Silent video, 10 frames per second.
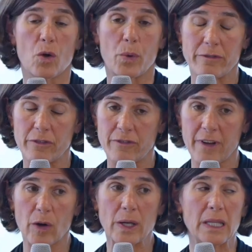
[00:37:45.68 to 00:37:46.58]
We have a
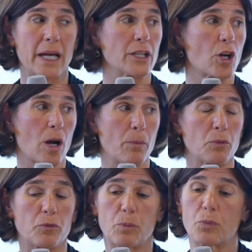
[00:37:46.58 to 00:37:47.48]
very light carbon
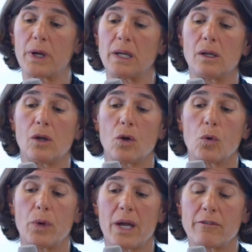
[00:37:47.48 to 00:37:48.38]
footprint.
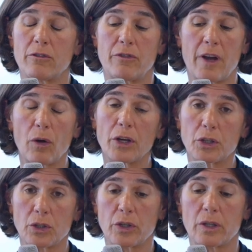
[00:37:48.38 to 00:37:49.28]
We have a very
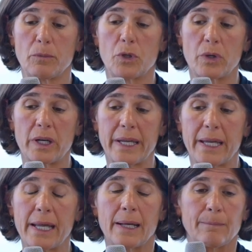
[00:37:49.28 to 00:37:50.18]
good
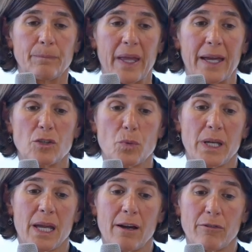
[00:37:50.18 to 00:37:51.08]
community, and
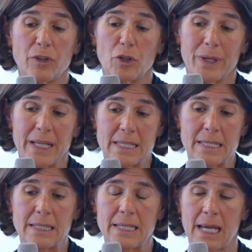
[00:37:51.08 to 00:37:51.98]
we have
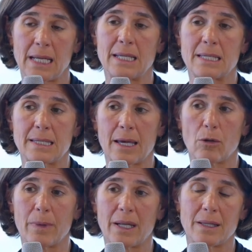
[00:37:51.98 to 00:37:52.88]
instantaneous
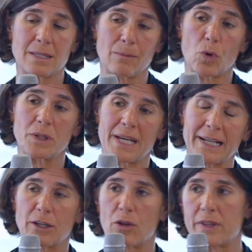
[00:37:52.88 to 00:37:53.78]
settlement and some more
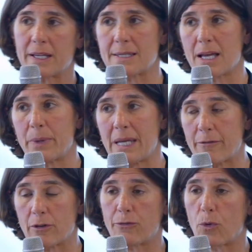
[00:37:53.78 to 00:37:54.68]
technical things like we
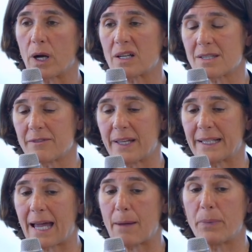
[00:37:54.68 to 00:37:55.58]
never fork, stuff
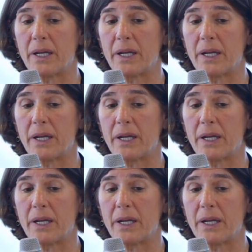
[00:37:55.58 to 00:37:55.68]
like that.